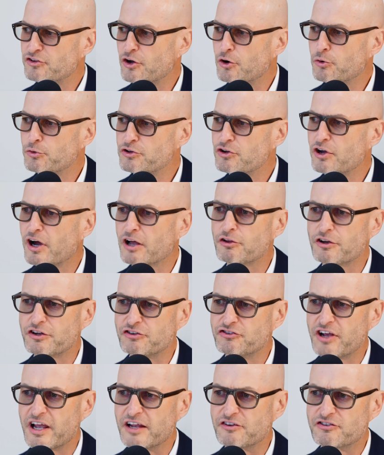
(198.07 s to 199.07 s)
so you got to look
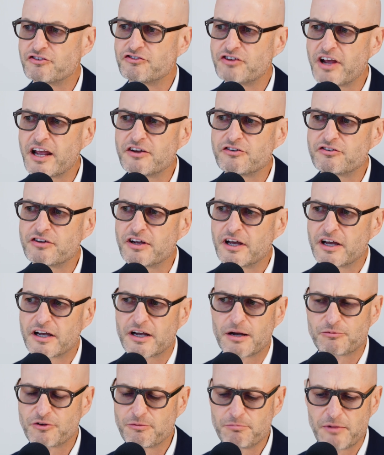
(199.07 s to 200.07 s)
at change, and change
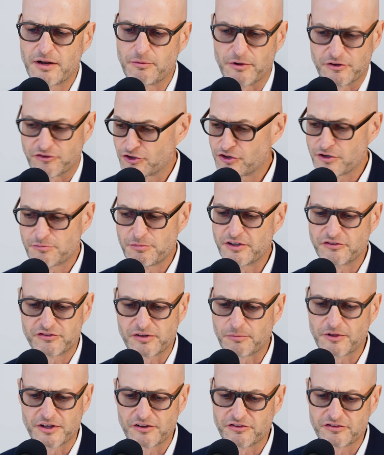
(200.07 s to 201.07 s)
comes in many ways. It could be
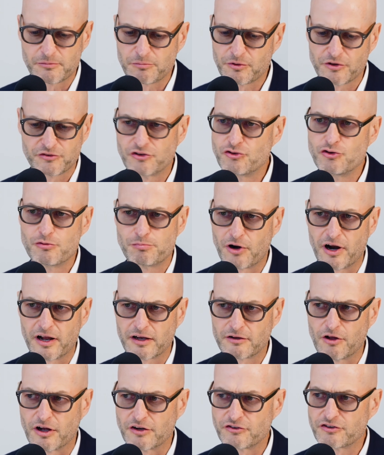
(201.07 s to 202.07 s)
something as simple as a new
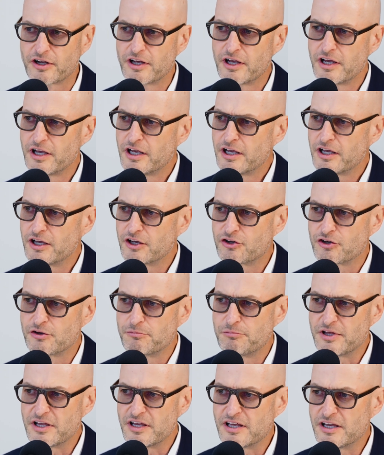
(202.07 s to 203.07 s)
product launch. It
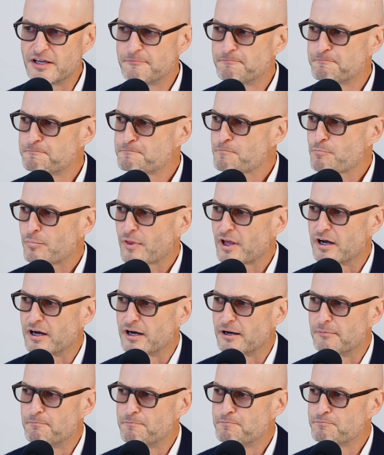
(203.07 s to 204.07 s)
could be
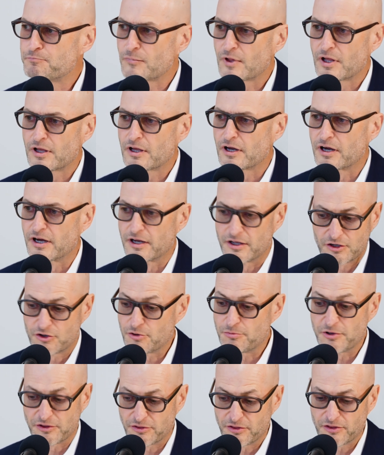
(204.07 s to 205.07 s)

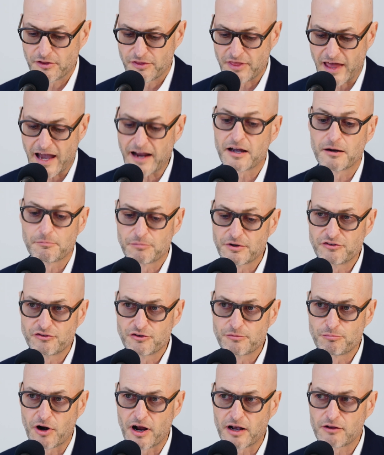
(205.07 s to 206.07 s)
that company's
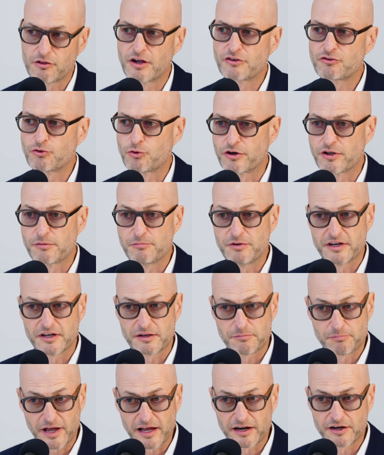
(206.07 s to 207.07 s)
new product launch, or it can be a
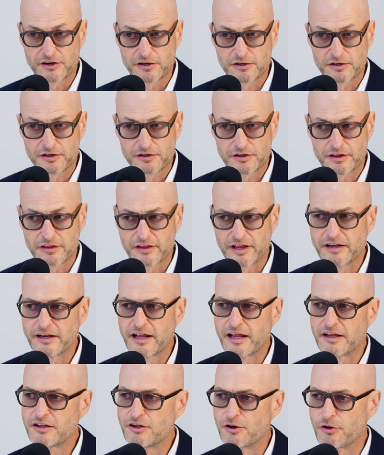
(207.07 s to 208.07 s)
competitor
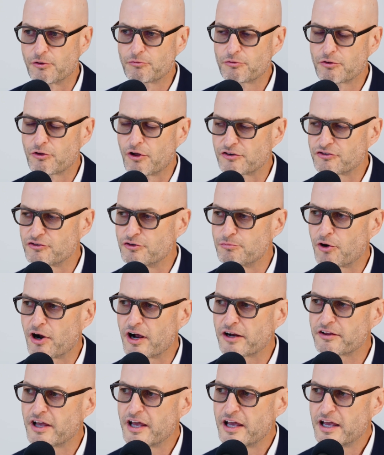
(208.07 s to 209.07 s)
that launched a new
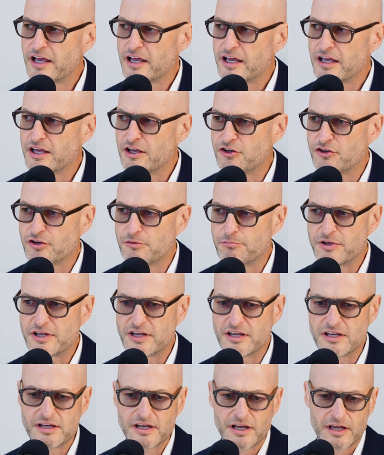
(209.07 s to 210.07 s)
product. It could
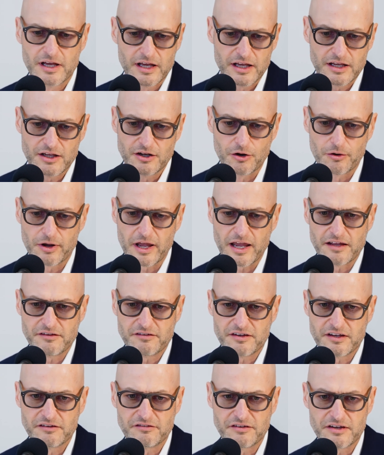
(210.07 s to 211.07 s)
be
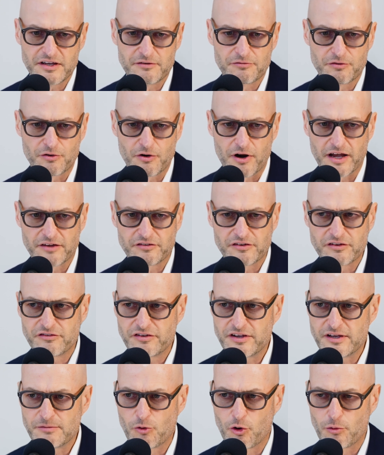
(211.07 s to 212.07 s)
AT&T, Verizon,
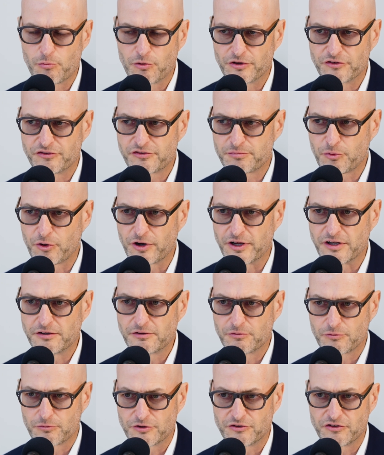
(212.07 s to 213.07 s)
T-Mobile, and Sprint,
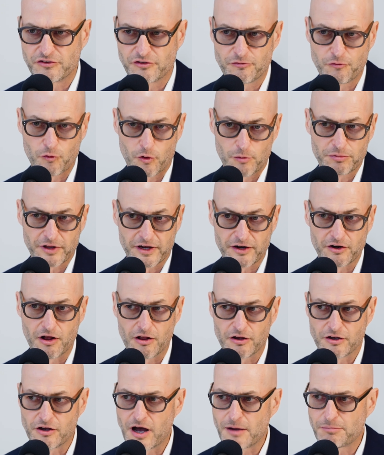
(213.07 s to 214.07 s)
which is a 4-player
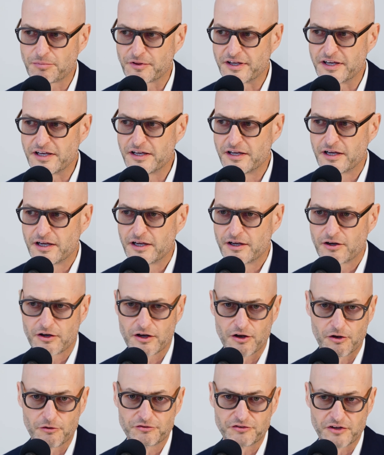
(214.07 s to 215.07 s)
oligopoly.
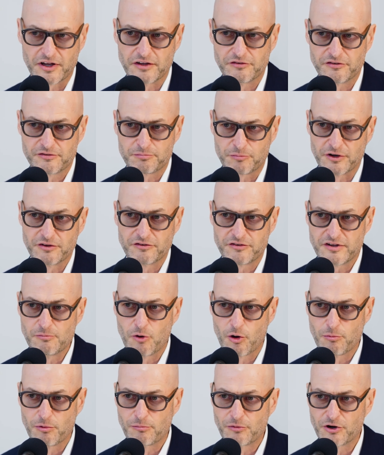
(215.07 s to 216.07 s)
All of a sudden, Sprint and
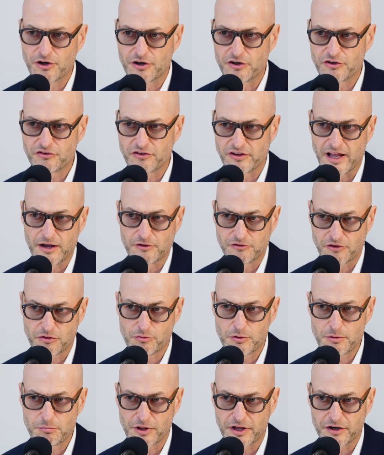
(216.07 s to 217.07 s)
T-Mobile merge, and now it's a
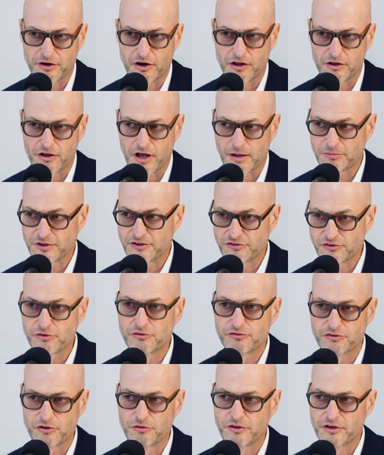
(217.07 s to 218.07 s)
3-player oligopoly.
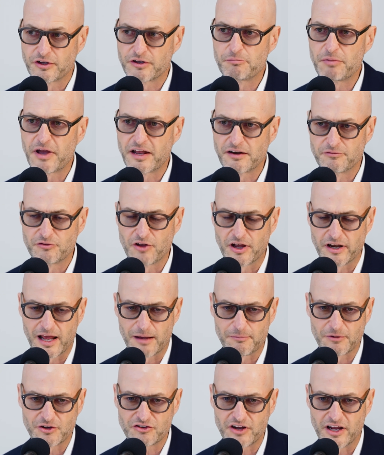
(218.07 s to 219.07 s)
So the competitive
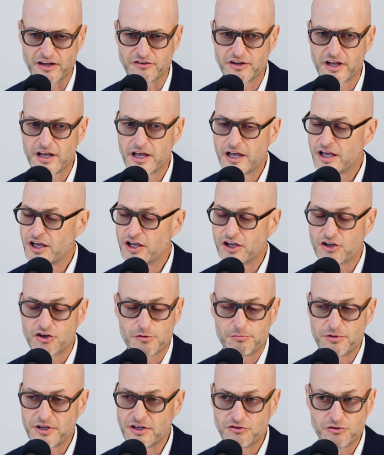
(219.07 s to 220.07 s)
dynamic changed. It
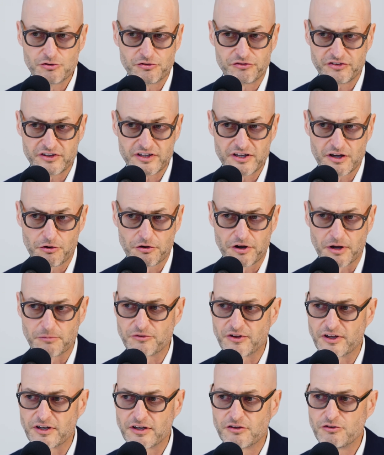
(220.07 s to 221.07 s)
could be a new CEO
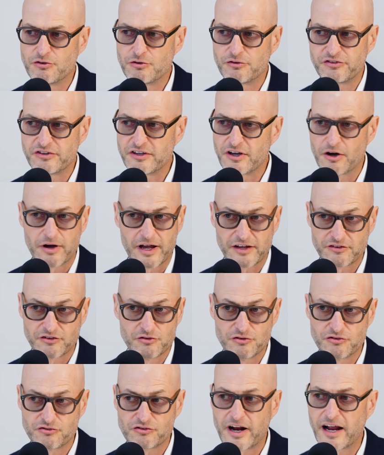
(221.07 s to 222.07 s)
comes in. A new CEO has a
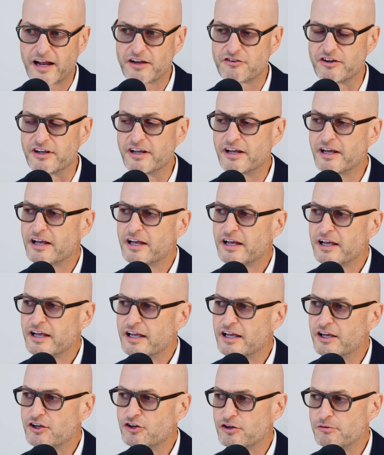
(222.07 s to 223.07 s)
new strategy.
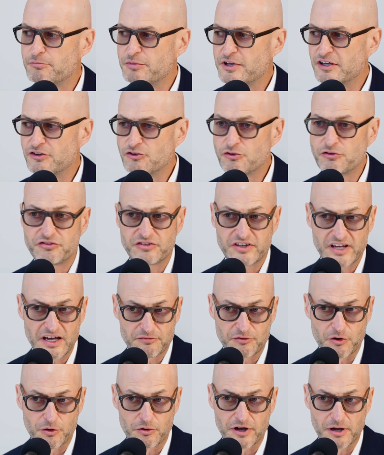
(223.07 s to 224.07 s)
It could be a new
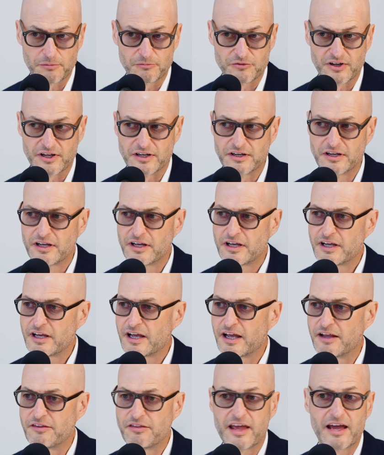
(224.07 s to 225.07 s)
CFO comes in,
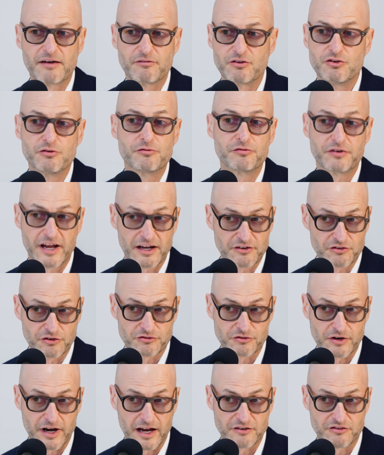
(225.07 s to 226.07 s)
and they have a new financial
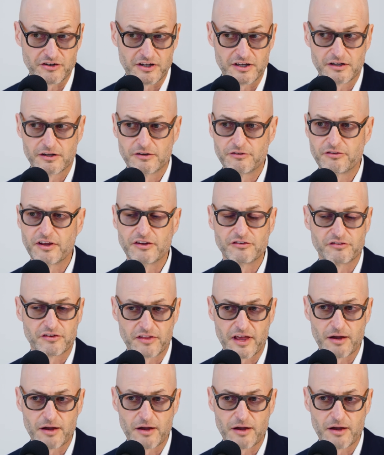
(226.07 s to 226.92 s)
strategy and things that